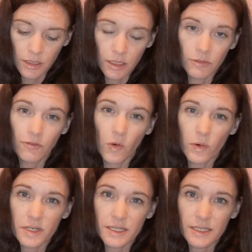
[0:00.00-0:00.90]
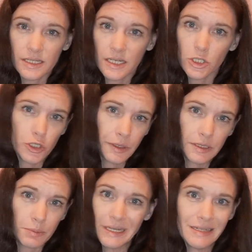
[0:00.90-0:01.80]
in forces they
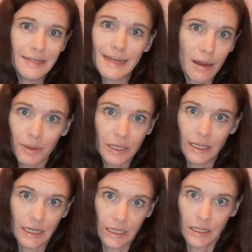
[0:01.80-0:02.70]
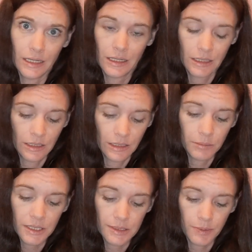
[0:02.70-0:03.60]
shouldn't be dabbling in.
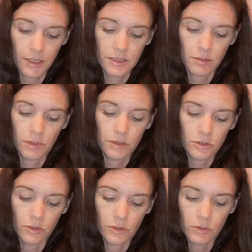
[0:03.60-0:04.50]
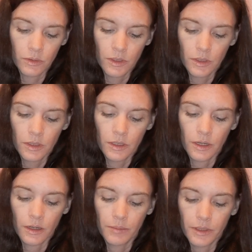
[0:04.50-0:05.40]
Let me explain something to you.
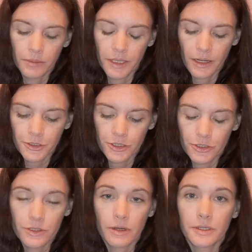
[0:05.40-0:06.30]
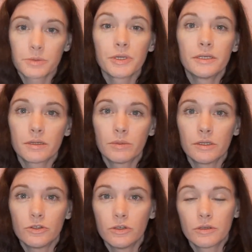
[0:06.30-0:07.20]
Let me actually just not explain
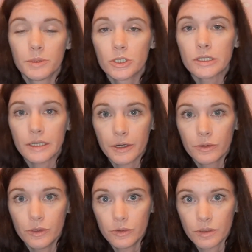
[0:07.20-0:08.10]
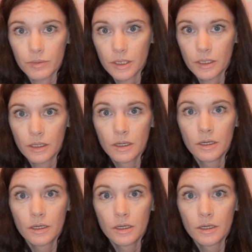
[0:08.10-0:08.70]
something to you. Let me just tell you something.